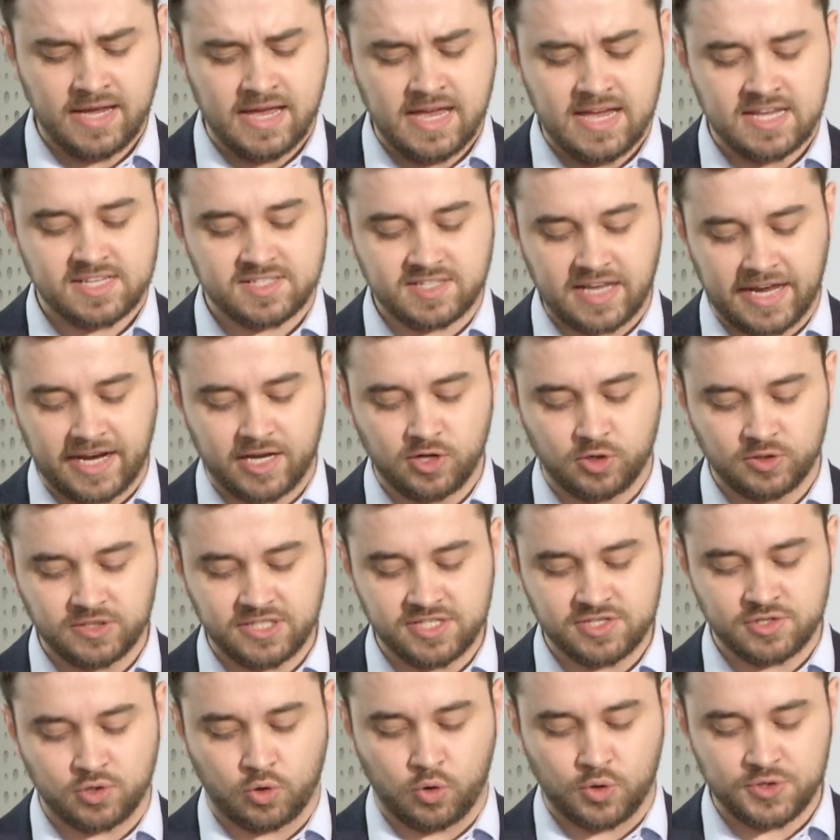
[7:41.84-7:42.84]

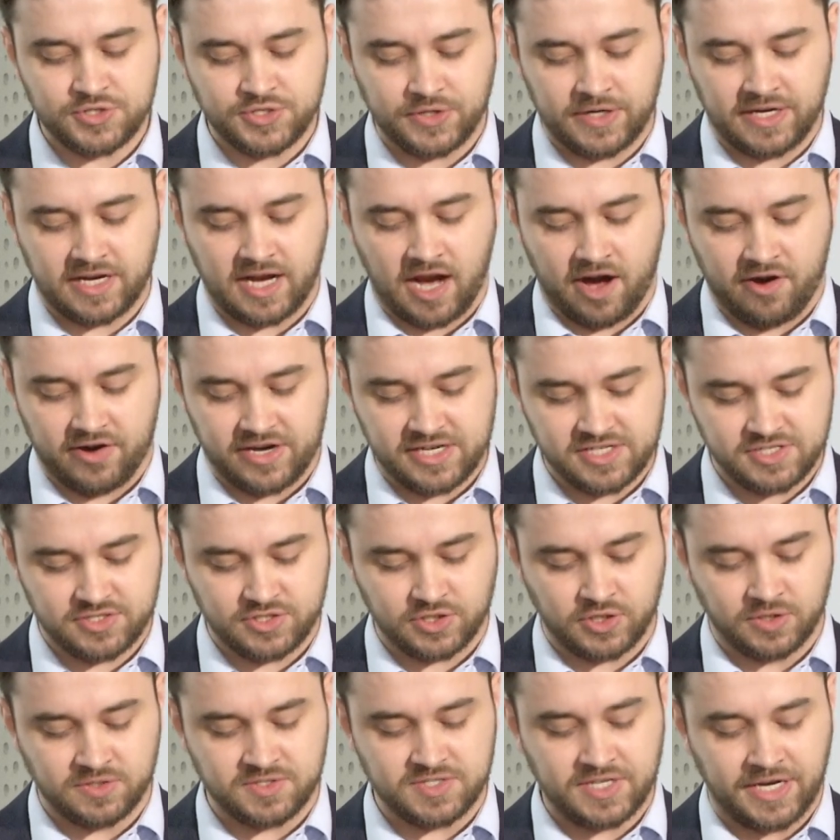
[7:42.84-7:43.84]
Stakeholders are also encouraged to
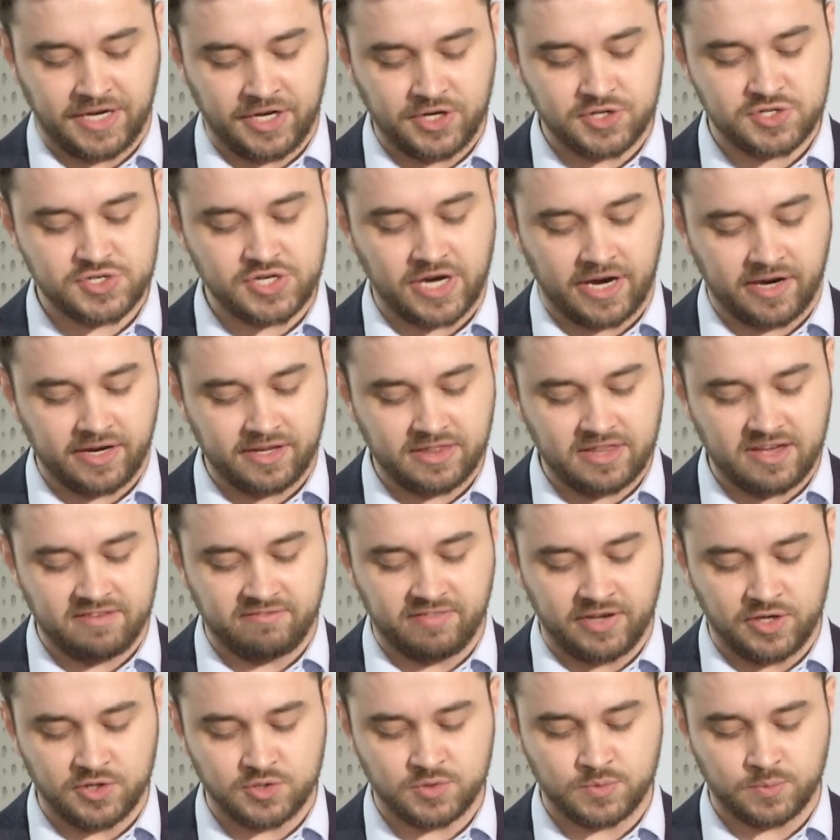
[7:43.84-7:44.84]
continue sharing their
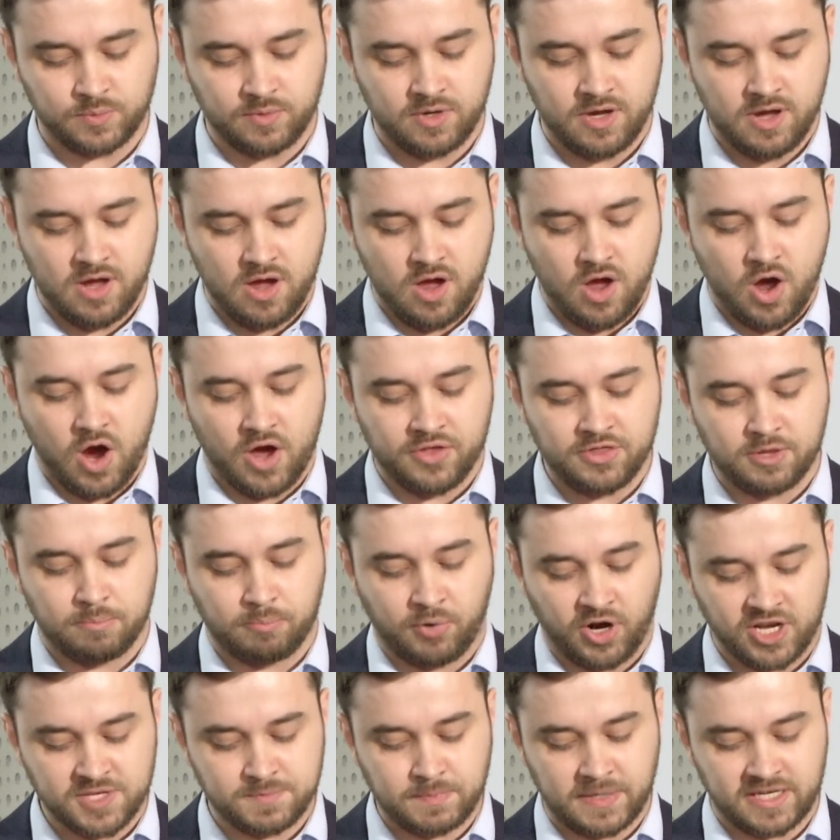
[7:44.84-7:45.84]
views on the
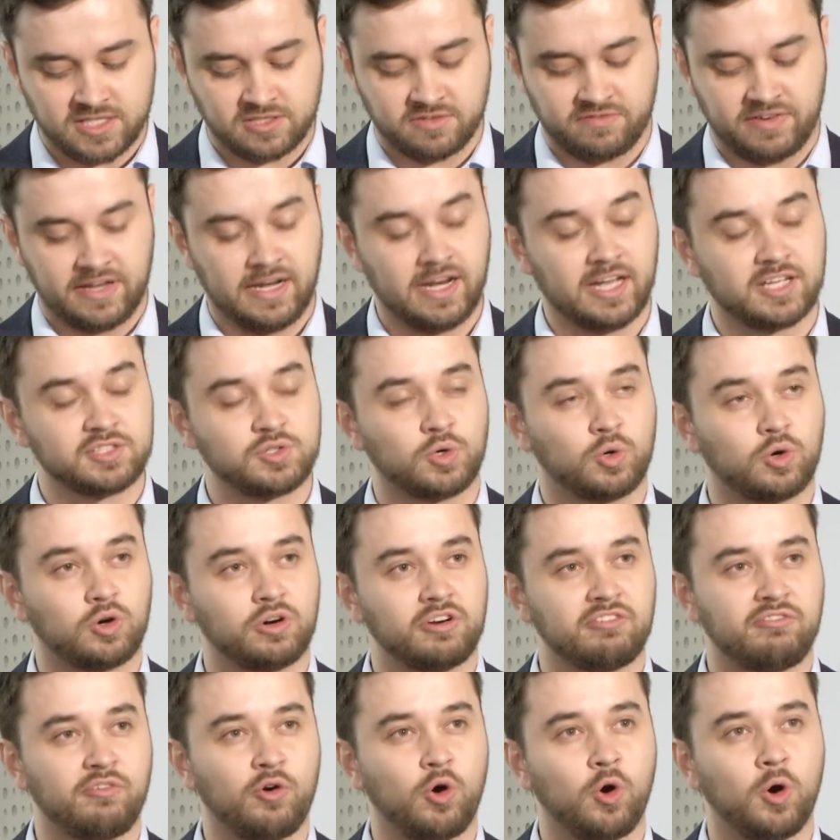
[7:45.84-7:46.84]
prospects of electoral
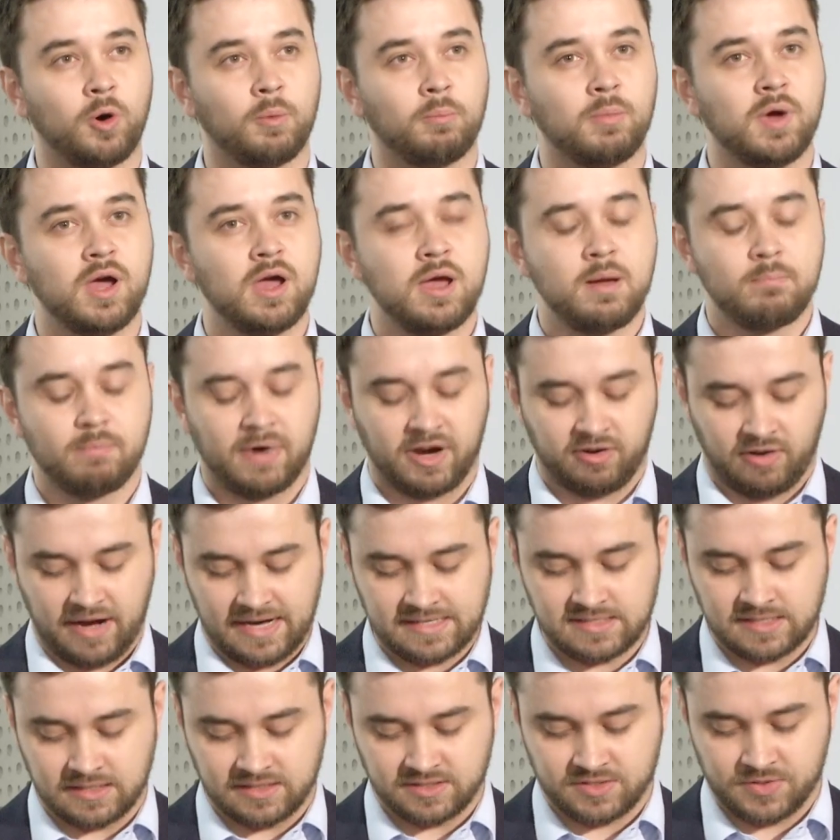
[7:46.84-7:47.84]
reform by
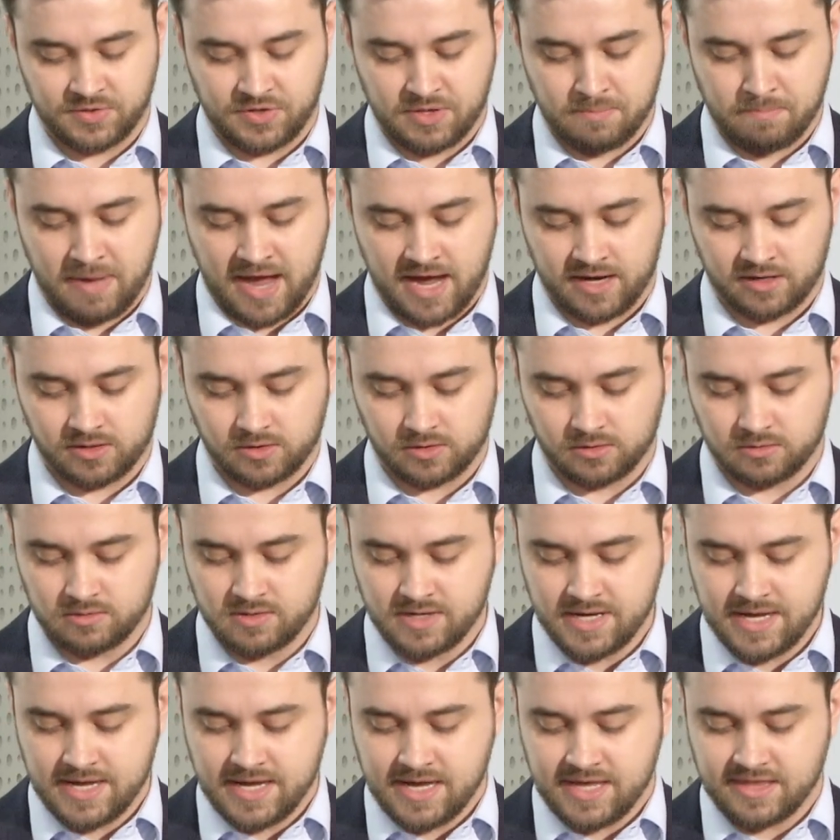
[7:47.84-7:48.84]
writing to the panel.
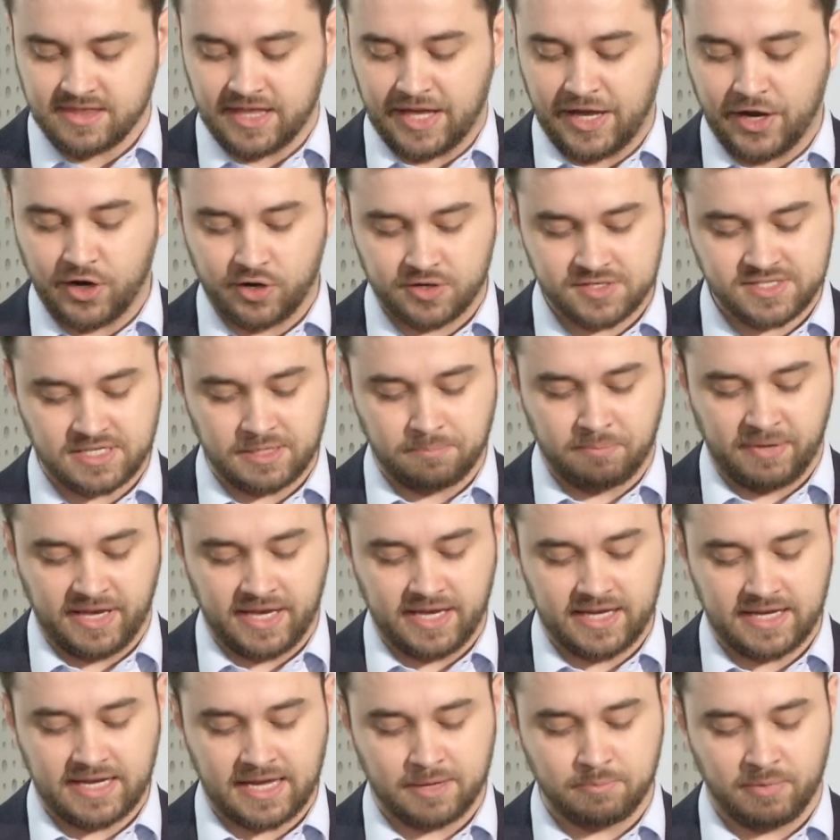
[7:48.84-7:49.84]
The
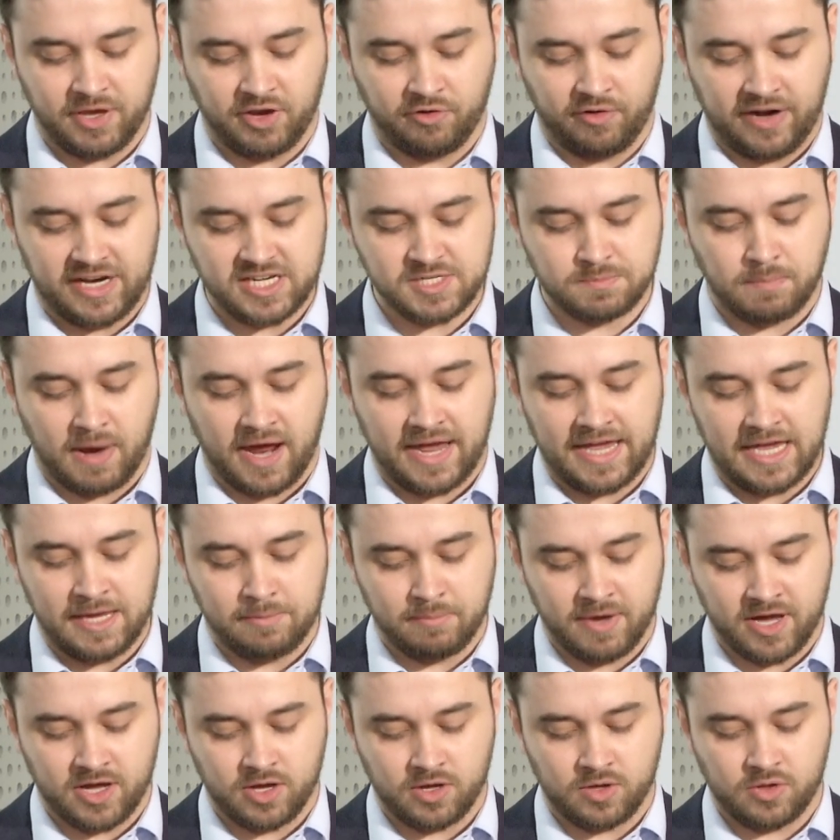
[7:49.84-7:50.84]
ERCP can be reached by
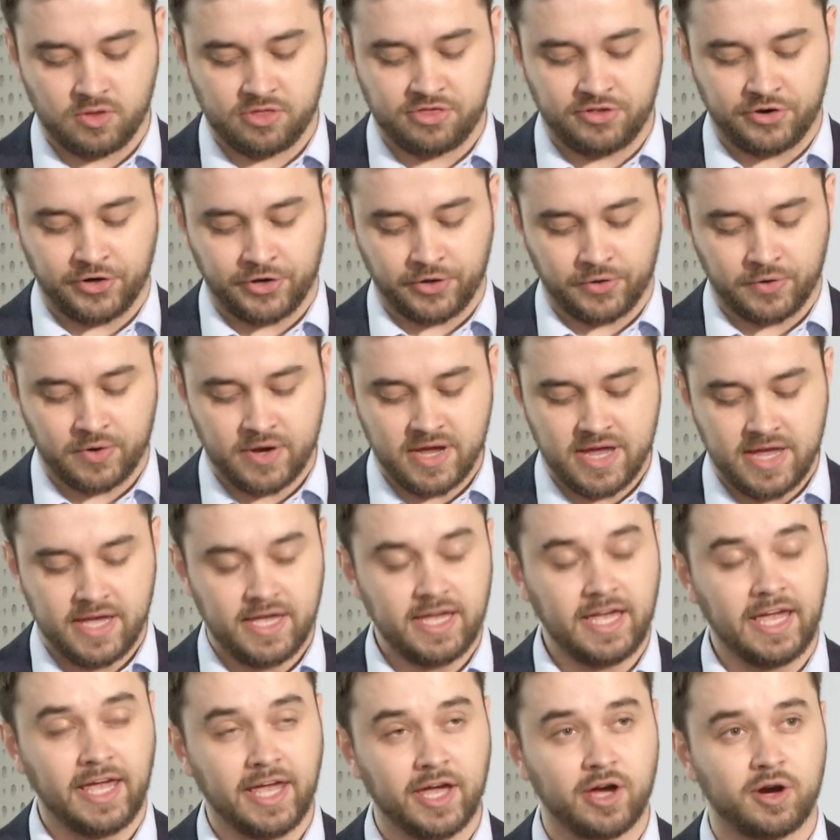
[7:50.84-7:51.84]
email through
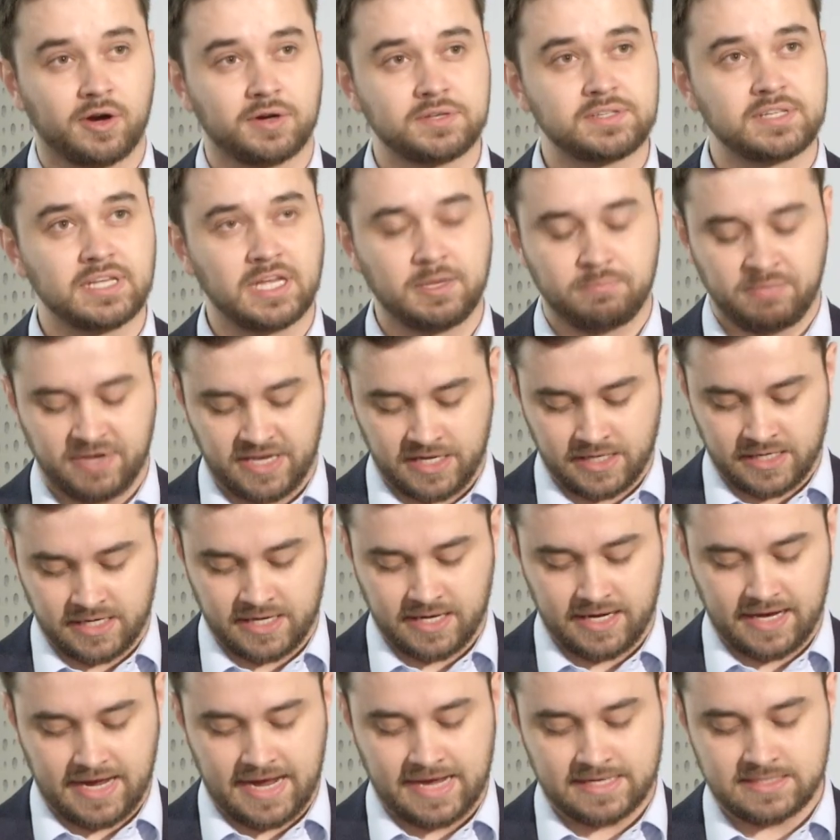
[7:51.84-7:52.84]

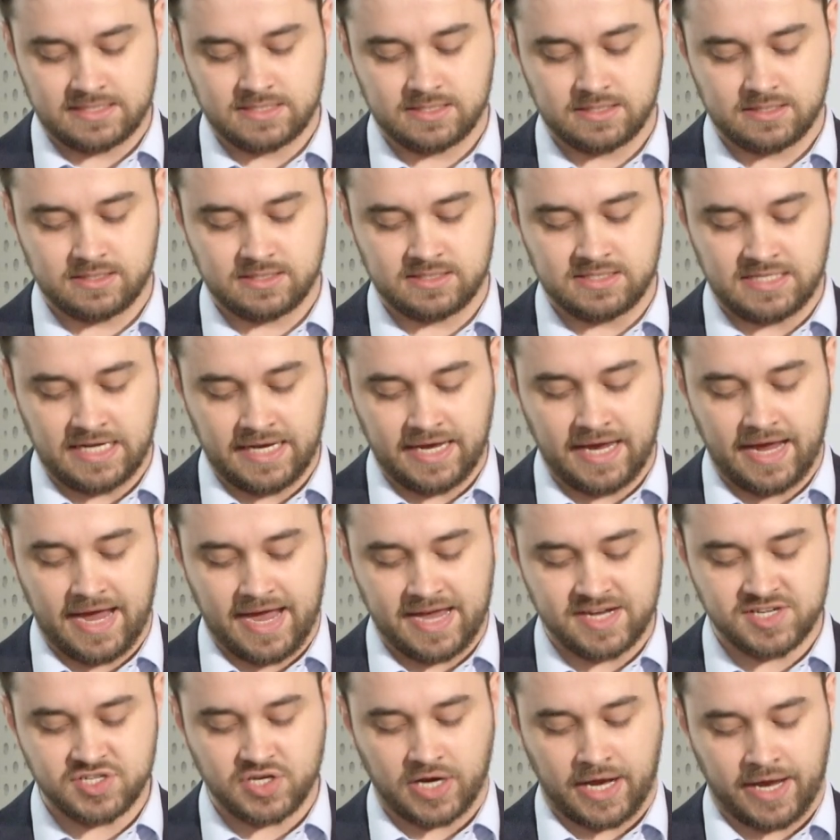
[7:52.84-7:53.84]

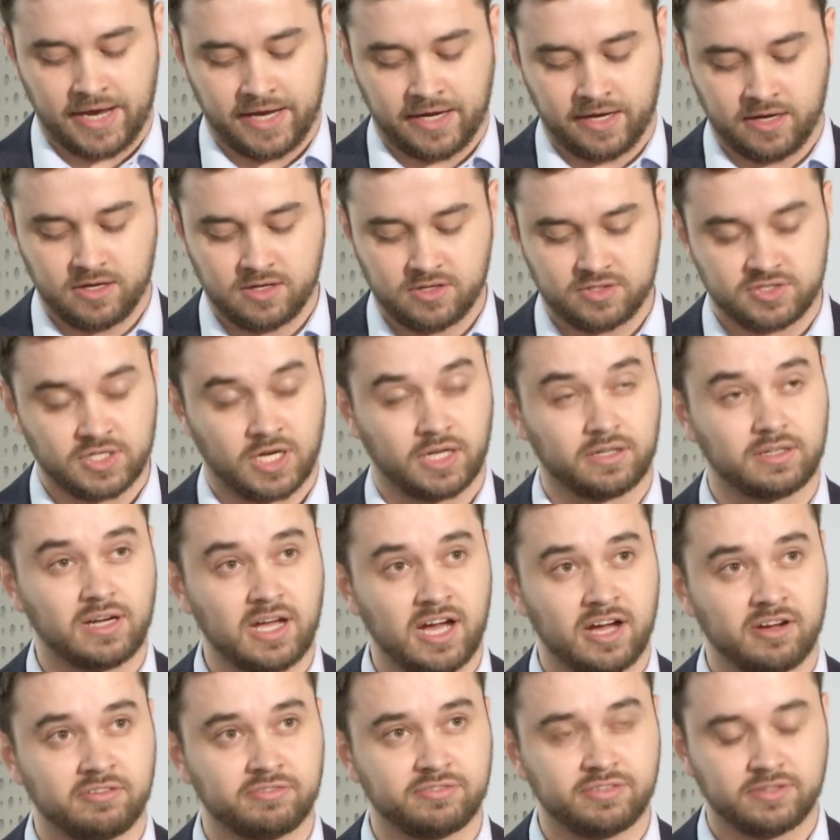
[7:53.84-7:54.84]

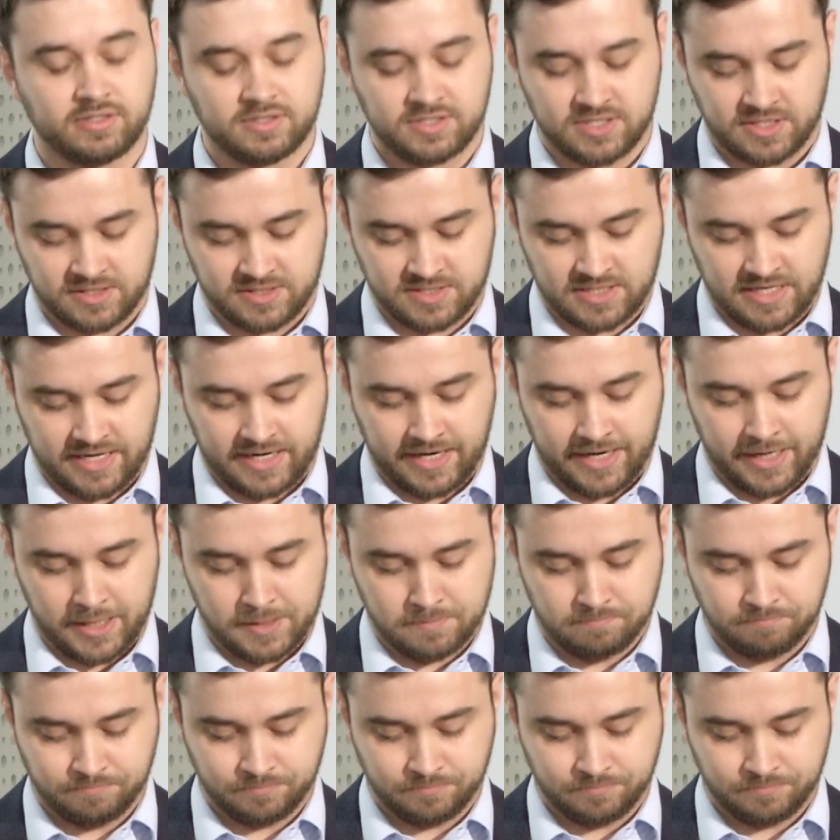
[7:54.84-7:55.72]
ercp@dha.gov.za.